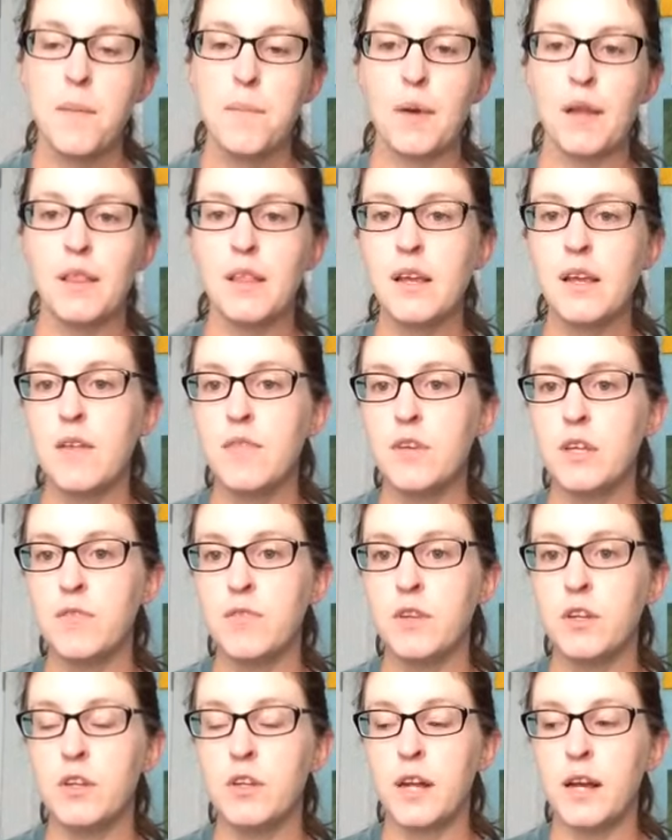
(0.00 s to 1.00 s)
but I think I've got it
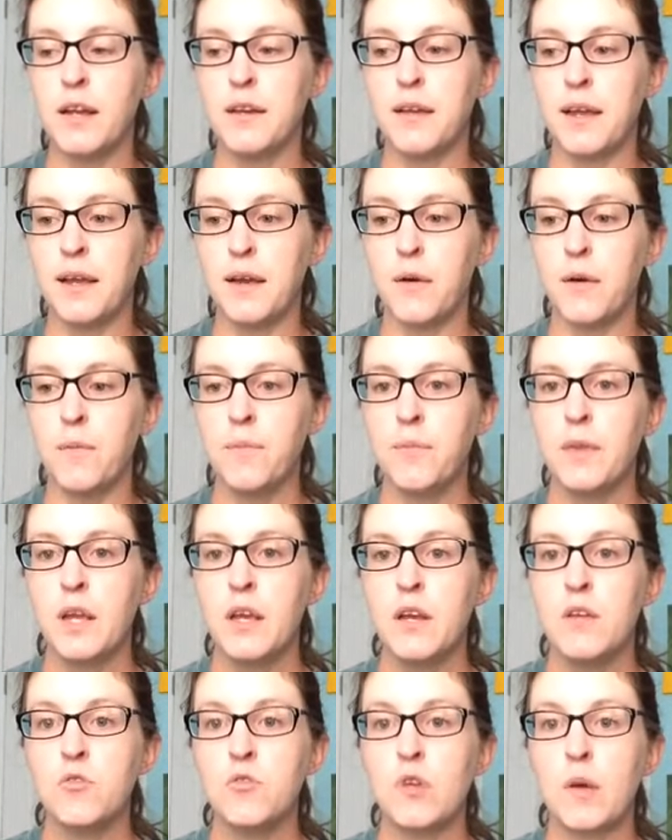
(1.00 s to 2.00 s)
figured out now.
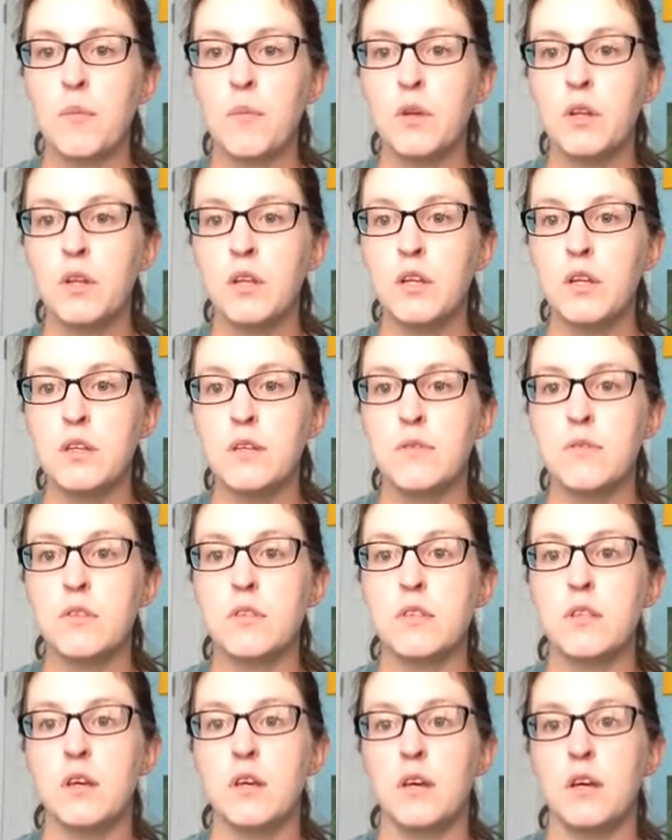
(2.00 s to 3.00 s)
So I'm going to use
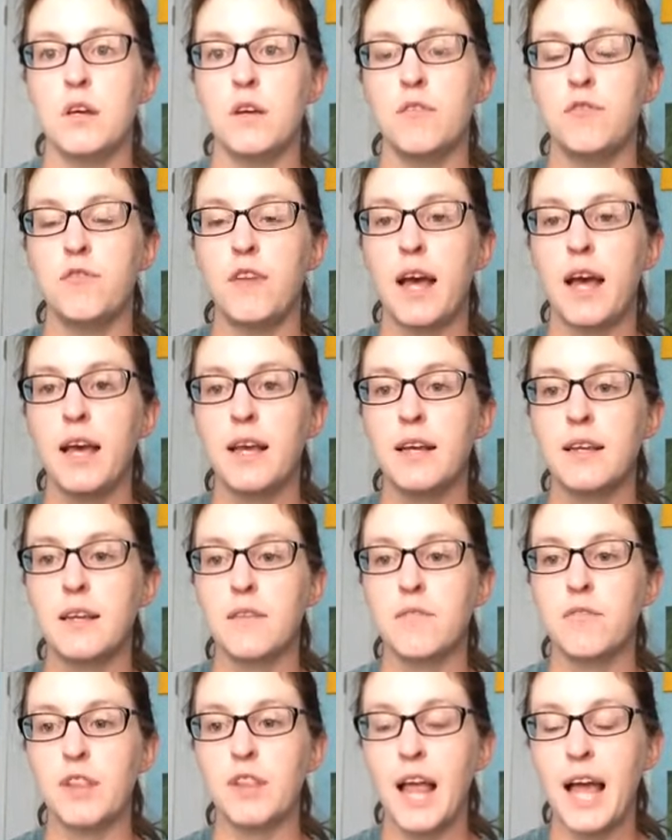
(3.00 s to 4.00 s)
the
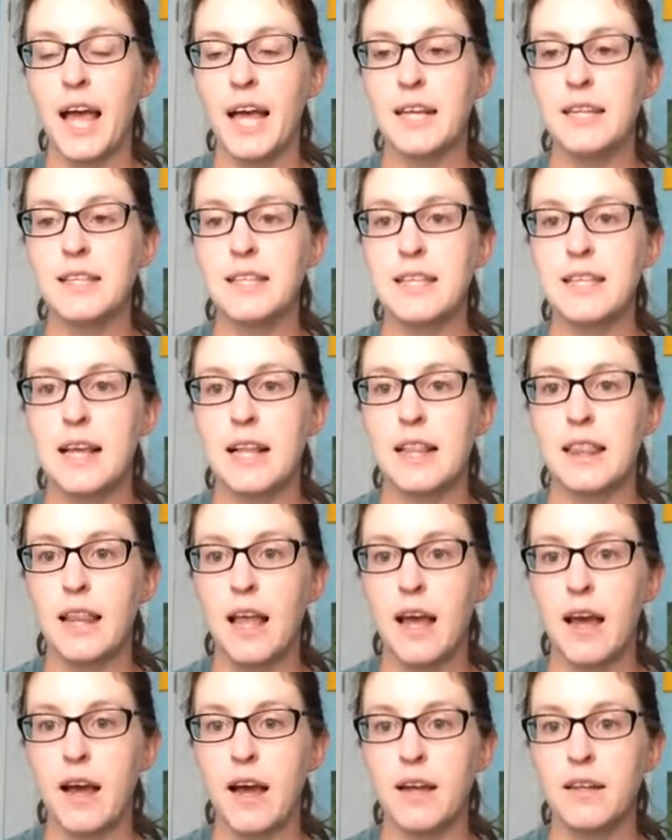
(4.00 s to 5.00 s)
Flax
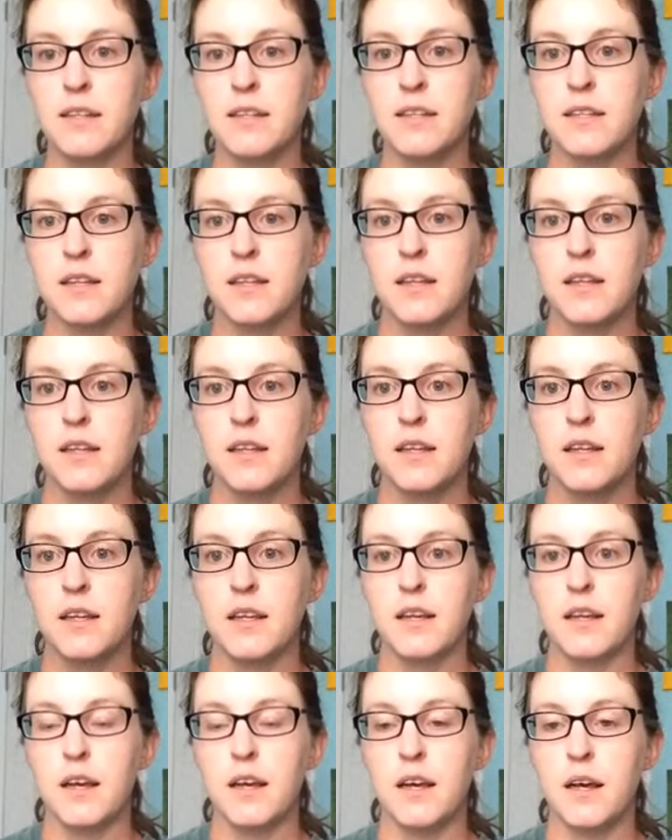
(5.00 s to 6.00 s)
Light
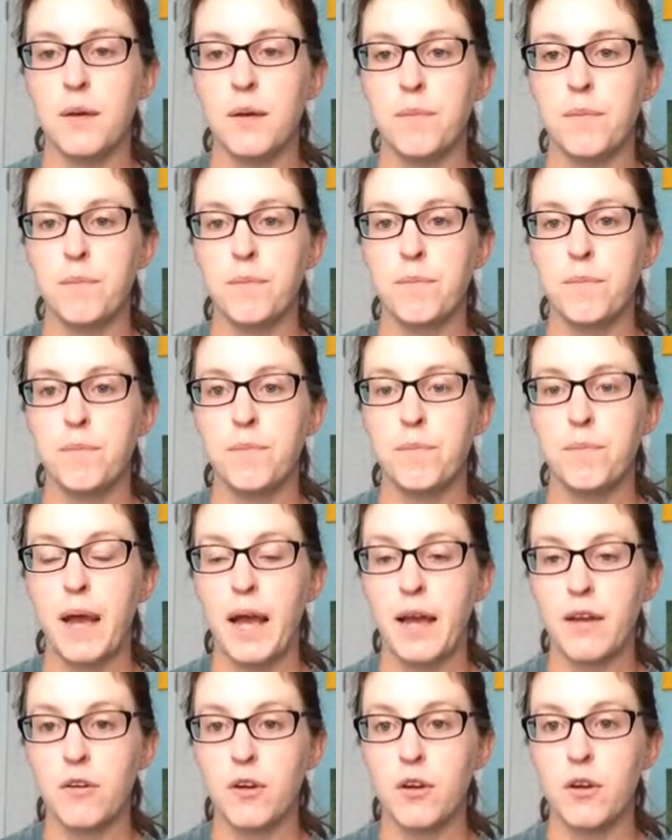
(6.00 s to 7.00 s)

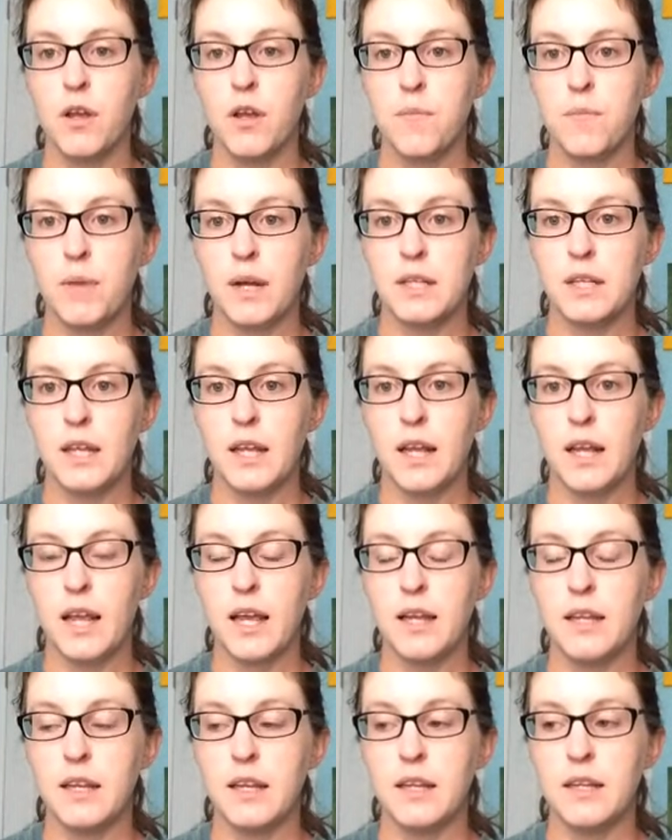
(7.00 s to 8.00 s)
pattern by Tin
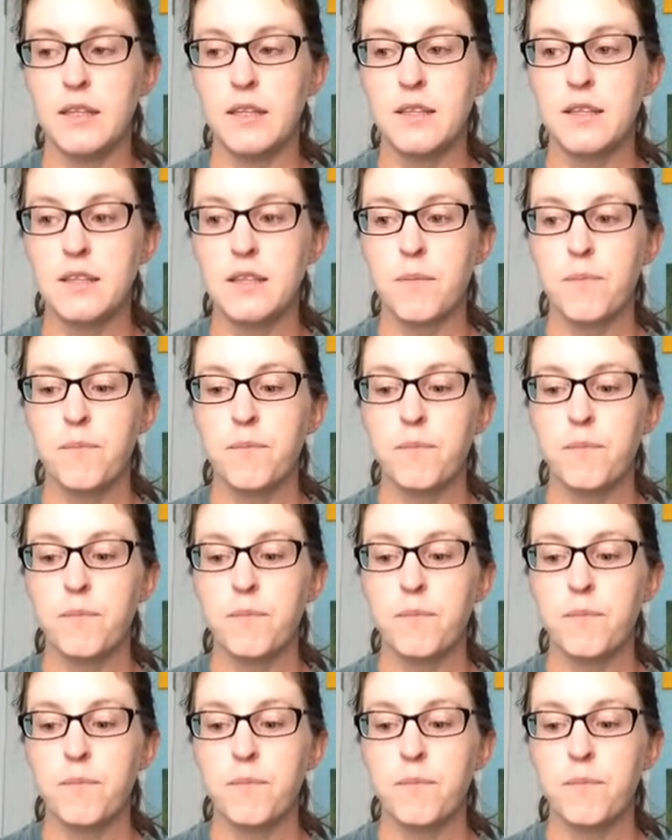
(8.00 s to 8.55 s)
Can Knits.